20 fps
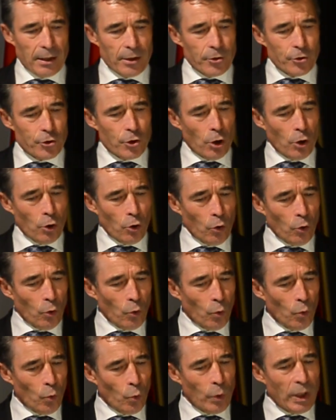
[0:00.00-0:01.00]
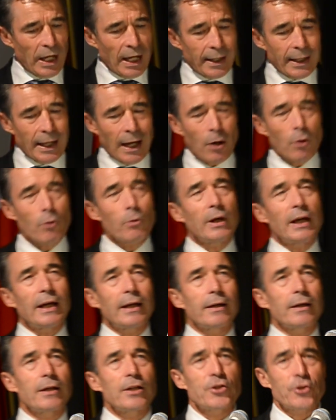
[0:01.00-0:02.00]
So we are now at
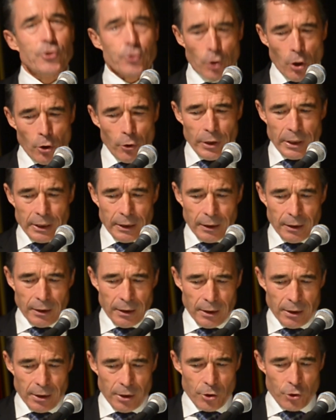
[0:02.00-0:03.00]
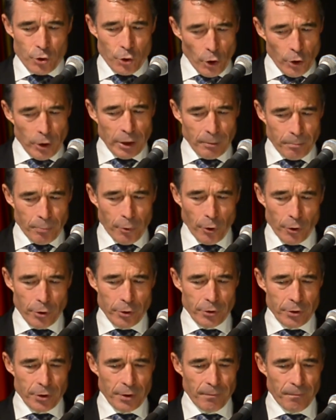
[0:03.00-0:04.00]
a historic turning
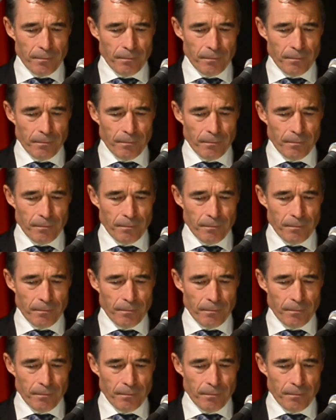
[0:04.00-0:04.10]
point,